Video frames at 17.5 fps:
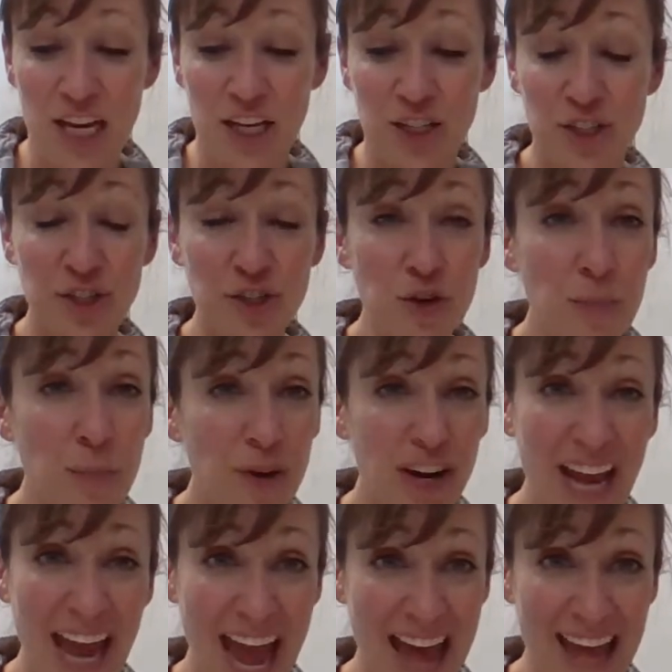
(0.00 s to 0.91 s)
Super
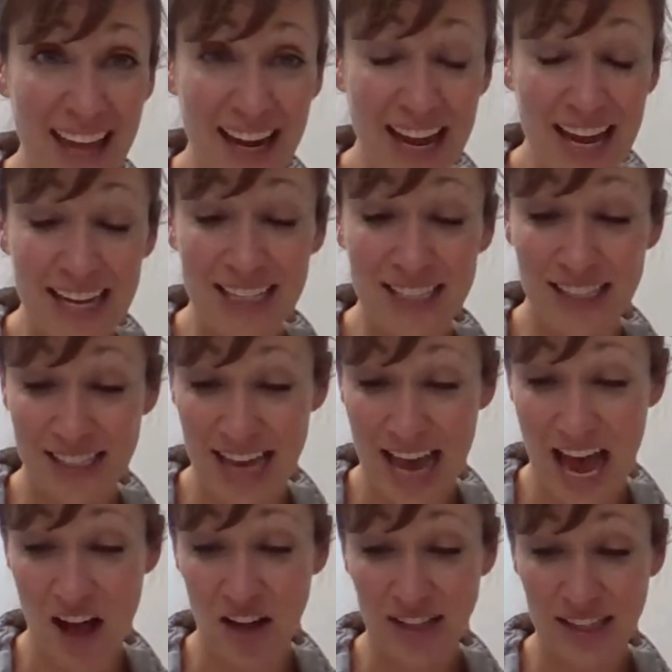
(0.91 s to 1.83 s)
Kid
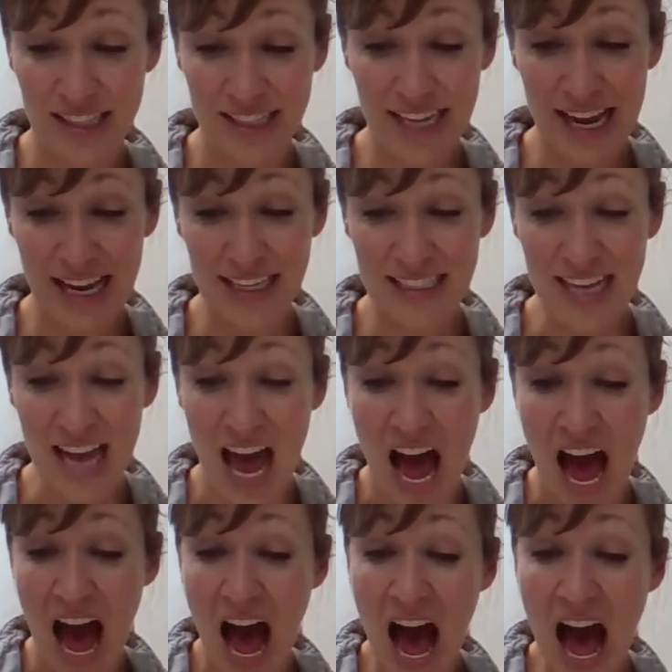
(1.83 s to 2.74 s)
Sal sings,
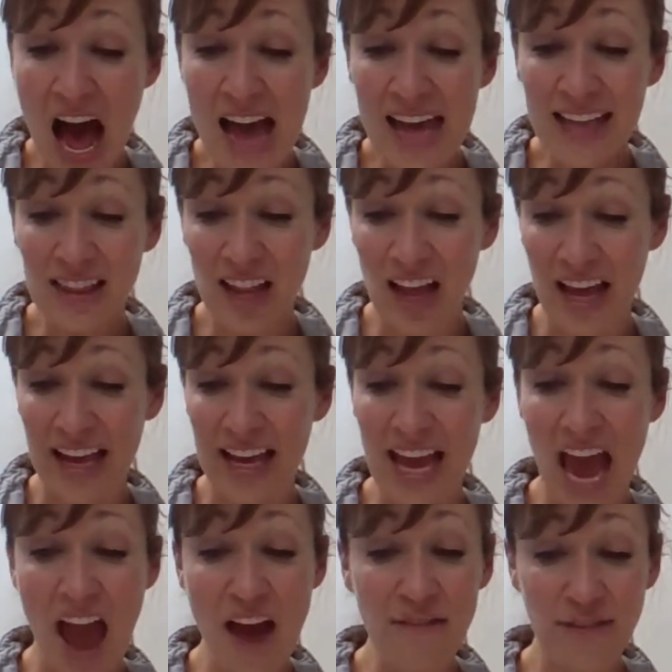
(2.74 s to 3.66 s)
I like
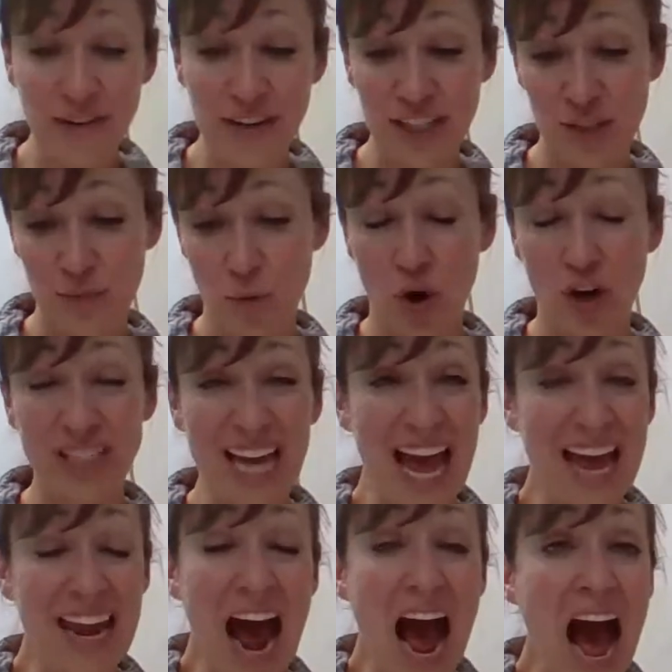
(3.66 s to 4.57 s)
every sport
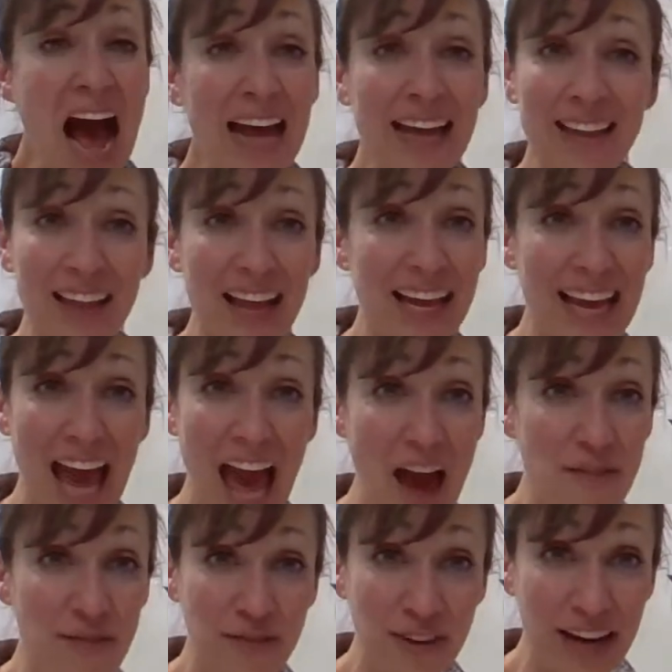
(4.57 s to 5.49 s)
and I like
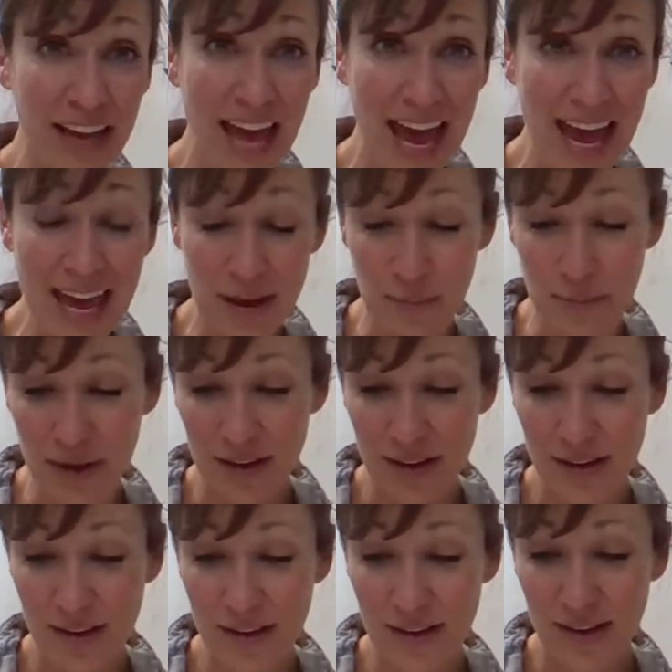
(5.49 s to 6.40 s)
every game.
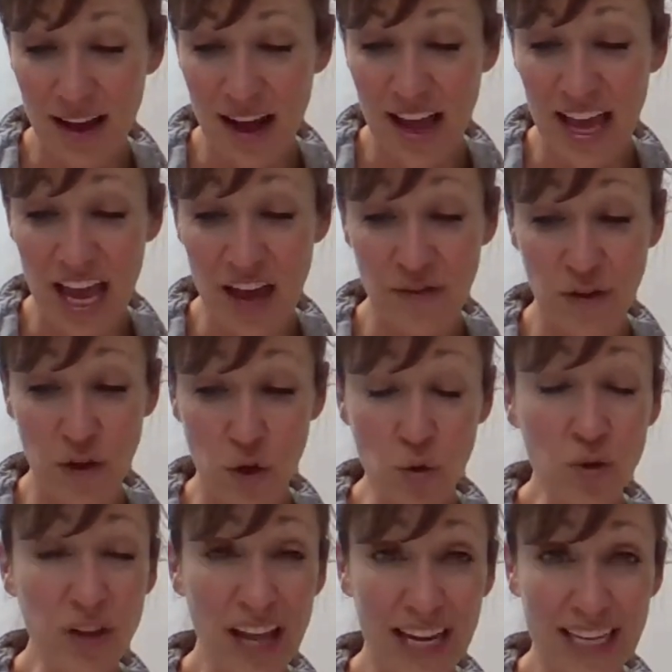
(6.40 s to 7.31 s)
If
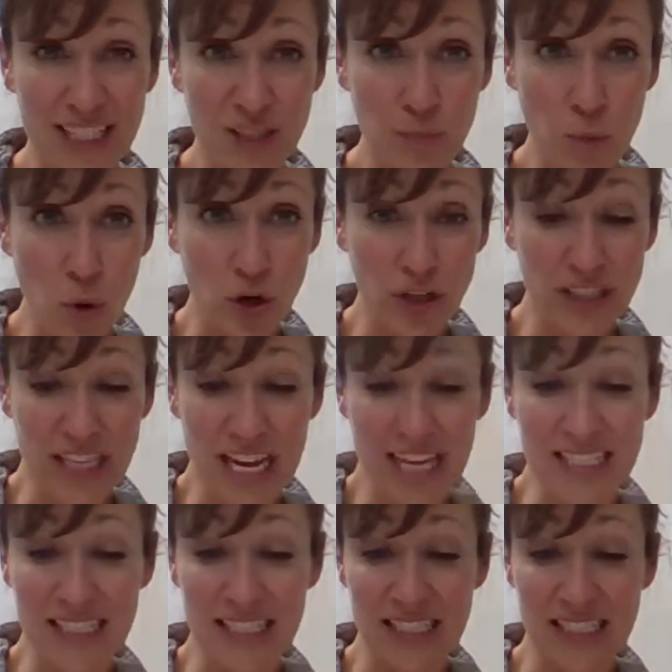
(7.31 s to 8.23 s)
you like sports
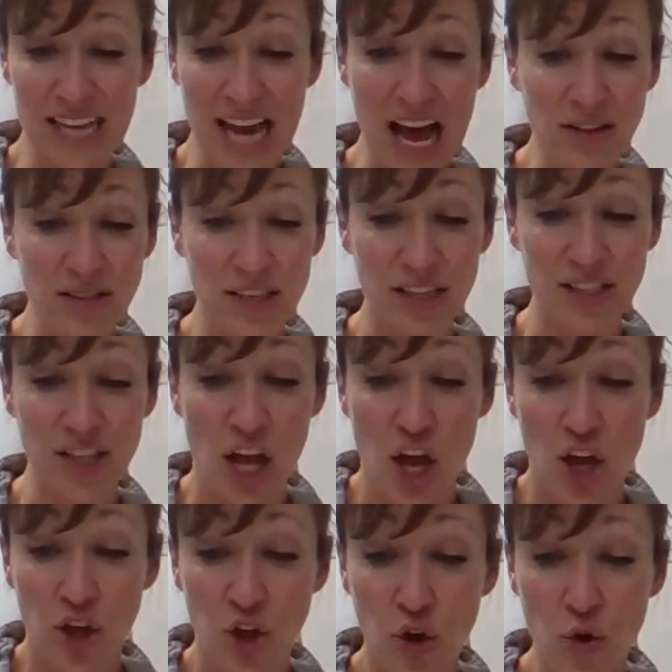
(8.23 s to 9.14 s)
as Sal does,
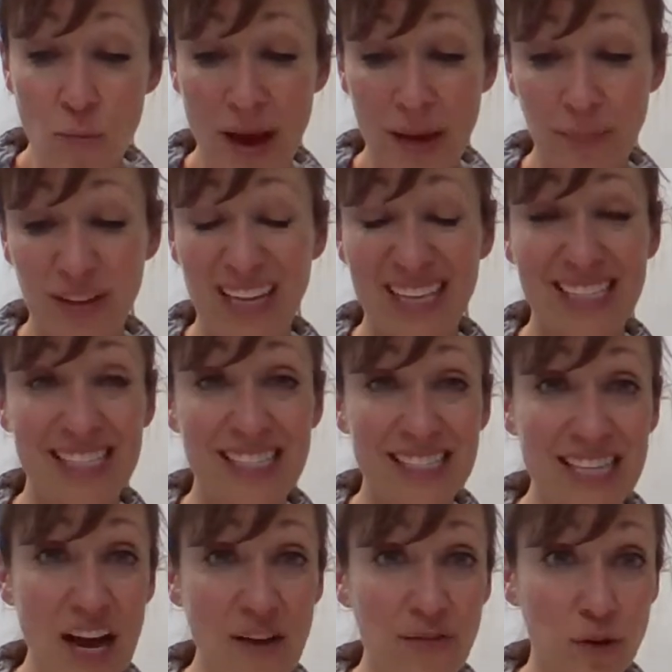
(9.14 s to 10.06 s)
you may play
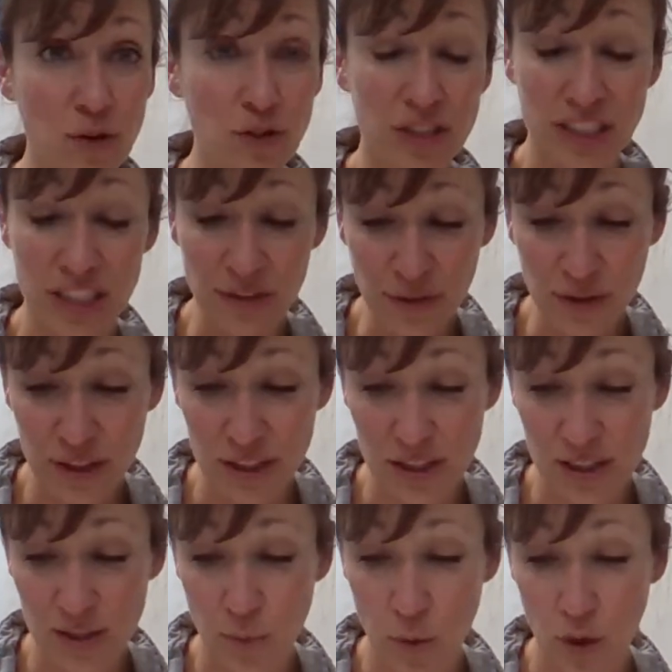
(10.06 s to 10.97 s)
several different
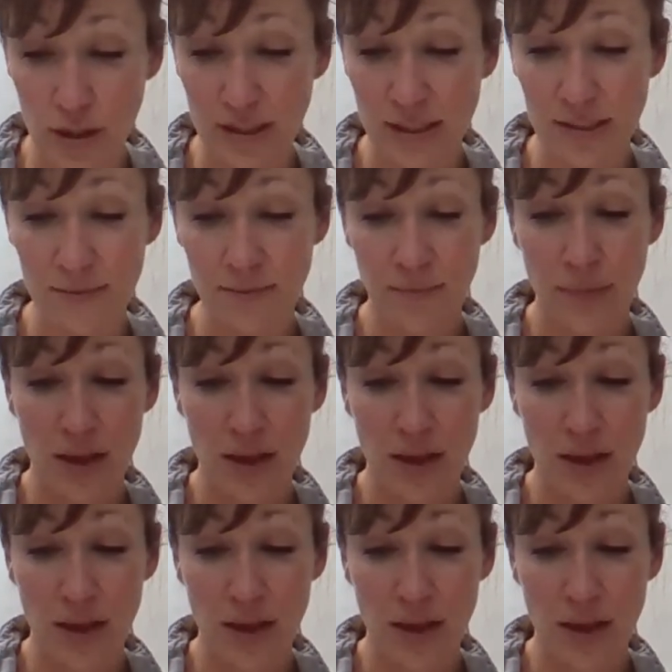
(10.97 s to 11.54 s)
sports.